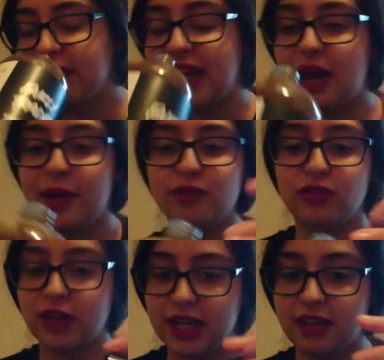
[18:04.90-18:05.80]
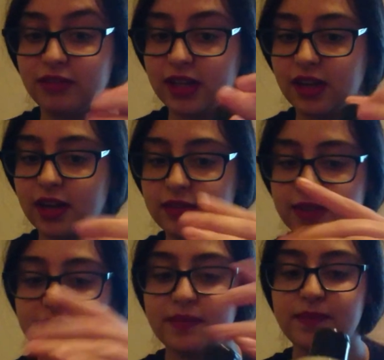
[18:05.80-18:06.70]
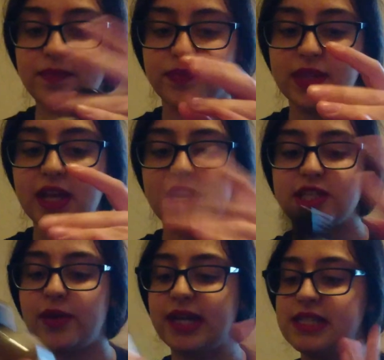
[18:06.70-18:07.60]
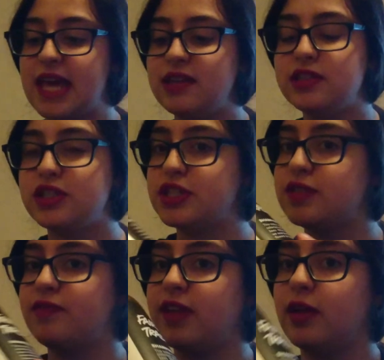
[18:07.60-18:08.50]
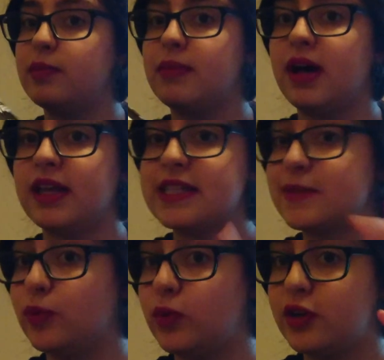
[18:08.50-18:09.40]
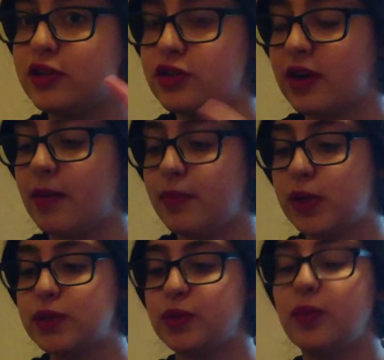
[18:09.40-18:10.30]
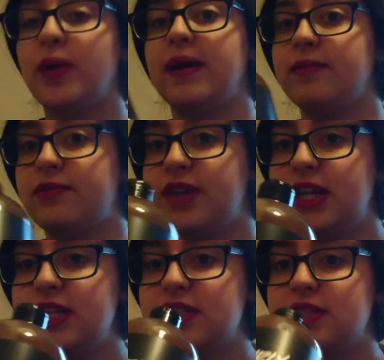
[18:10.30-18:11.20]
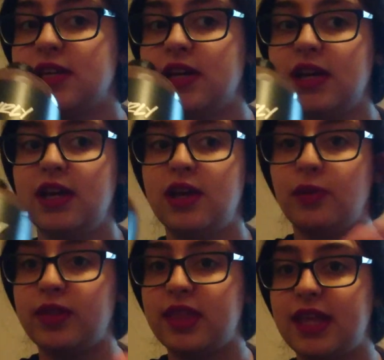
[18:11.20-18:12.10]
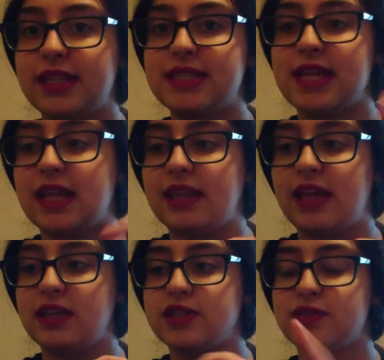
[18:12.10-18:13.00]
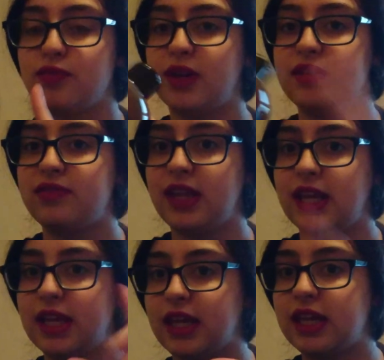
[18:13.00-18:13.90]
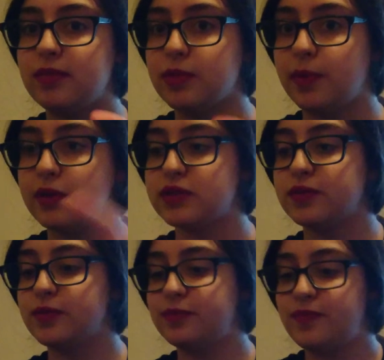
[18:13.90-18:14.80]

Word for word: Now I really, really love it. So I intend to just fill up my small 100 gram bottle when I'm finished with it and then just refill it and keep the bottle.